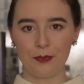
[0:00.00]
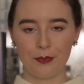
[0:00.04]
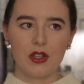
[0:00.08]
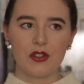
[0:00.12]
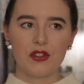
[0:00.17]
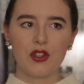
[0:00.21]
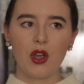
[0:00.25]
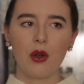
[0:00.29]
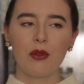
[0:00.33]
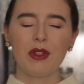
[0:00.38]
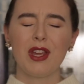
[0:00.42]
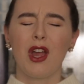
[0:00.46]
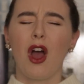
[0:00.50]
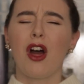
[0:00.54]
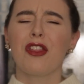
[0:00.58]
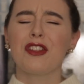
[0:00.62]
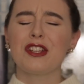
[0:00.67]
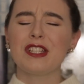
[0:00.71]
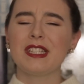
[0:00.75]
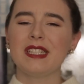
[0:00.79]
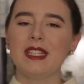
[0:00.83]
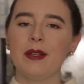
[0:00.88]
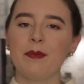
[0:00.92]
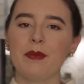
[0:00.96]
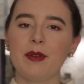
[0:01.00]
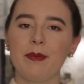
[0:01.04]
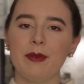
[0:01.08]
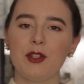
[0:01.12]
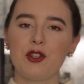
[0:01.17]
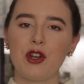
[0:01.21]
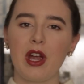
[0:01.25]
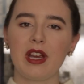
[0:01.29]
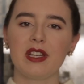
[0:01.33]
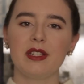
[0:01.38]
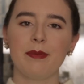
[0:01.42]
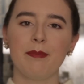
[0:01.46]
So the authors seem to be
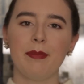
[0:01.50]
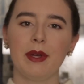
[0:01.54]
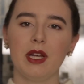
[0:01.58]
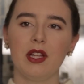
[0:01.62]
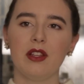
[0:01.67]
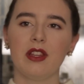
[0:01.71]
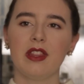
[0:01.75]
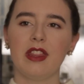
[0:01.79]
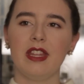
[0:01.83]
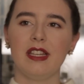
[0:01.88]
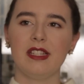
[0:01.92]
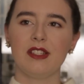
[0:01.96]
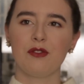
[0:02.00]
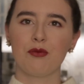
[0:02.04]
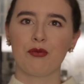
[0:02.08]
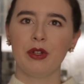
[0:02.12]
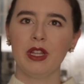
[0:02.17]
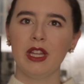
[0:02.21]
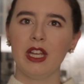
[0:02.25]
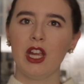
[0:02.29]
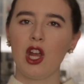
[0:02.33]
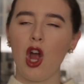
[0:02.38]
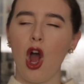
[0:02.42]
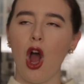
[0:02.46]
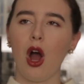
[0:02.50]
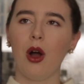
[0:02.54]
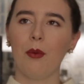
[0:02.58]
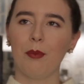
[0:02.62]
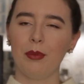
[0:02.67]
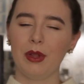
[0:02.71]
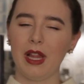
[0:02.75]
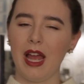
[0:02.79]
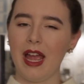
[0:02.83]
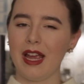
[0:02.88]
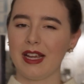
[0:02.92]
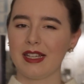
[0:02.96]
trying to build this really
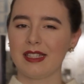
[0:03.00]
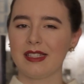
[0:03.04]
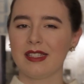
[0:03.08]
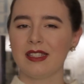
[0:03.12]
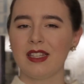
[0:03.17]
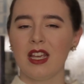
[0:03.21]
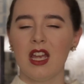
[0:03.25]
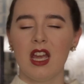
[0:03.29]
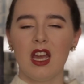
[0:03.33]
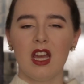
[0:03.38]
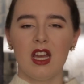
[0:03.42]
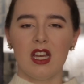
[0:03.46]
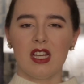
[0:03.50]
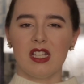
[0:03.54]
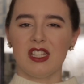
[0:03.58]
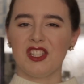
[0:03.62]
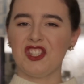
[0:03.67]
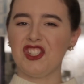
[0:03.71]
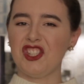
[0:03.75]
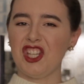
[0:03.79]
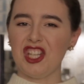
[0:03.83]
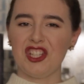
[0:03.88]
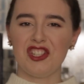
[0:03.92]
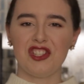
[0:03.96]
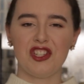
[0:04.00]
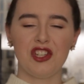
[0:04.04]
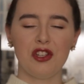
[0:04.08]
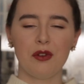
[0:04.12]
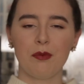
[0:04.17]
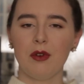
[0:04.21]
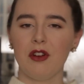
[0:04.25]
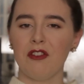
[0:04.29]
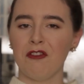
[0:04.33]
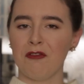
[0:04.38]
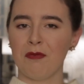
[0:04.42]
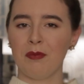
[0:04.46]
complex
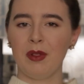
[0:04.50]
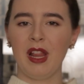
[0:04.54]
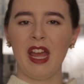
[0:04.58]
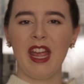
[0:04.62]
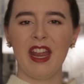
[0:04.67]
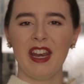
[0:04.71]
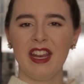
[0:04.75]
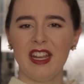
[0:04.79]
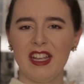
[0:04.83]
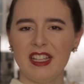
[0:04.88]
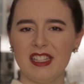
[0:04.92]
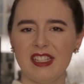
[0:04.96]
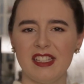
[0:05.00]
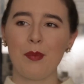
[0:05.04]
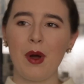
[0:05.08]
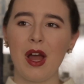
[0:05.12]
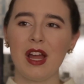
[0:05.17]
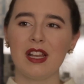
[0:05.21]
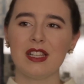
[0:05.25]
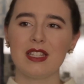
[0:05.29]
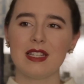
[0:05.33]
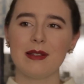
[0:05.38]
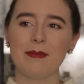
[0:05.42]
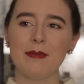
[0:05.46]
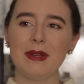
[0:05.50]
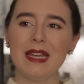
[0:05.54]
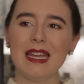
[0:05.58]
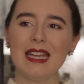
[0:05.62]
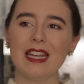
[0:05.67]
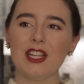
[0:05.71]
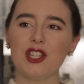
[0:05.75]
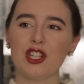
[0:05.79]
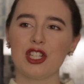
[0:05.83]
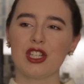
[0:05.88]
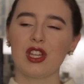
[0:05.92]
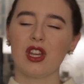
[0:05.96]
system of planets, but to me
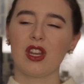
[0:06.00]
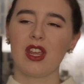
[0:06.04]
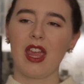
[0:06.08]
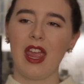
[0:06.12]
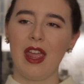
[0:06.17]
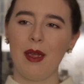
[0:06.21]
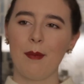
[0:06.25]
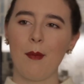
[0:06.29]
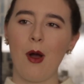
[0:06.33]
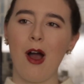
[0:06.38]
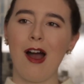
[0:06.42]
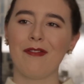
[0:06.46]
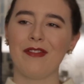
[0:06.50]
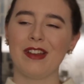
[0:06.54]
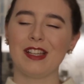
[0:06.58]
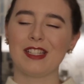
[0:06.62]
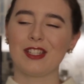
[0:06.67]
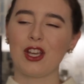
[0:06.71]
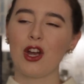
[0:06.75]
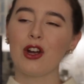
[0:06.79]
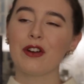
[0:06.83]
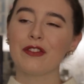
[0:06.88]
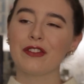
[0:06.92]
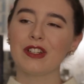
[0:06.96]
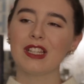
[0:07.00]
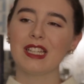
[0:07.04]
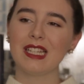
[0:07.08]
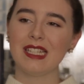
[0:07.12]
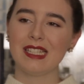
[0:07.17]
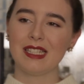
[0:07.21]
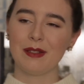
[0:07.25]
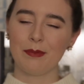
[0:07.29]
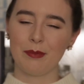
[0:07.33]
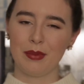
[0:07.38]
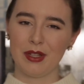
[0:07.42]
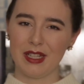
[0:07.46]
it just came off as overly
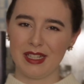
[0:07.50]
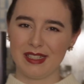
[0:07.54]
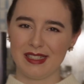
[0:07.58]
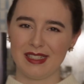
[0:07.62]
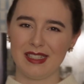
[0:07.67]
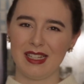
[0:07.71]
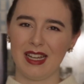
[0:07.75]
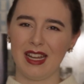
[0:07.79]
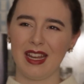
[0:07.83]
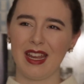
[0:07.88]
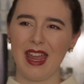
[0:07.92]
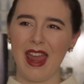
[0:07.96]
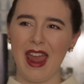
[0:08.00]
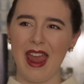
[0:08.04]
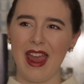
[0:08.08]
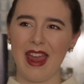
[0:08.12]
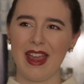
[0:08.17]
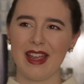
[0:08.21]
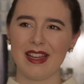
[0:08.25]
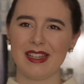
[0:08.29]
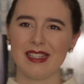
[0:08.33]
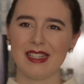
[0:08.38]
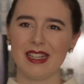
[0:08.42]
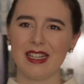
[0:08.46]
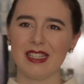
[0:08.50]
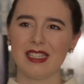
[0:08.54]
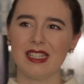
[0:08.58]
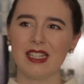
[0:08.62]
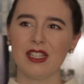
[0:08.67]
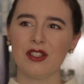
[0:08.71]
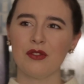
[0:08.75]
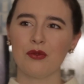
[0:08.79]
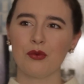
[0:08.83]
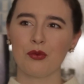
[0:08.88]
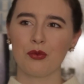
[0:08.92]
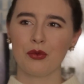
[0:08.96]
simplistic and it
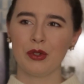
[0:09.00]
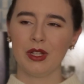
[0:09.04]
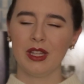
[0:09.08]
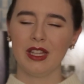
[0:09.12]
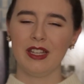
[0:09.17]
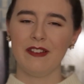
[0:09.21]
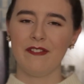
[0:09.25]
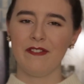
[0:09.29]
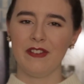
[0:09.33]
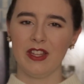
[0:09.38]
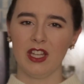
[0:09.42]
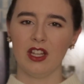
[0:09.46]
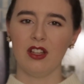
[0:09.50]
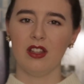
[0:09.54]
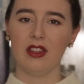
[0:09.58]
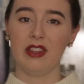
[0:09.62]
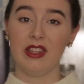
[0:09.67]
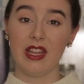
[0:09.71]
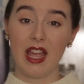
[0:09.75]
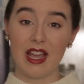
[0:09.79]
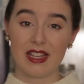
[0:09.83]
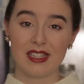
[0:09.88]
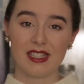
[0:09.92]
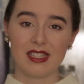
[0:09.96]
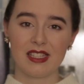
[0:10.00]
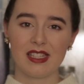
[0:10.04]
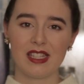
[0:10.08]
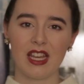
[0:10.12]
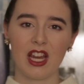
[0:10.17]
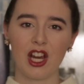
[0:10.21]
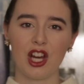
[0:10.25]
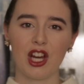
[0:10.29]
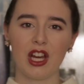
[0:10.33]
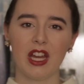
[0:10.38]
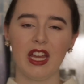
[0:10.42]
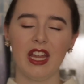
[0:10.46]
didn't really feel
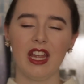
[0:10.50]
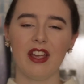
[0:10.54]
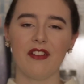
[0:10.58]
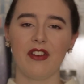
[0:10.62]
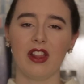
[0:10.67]
necessary.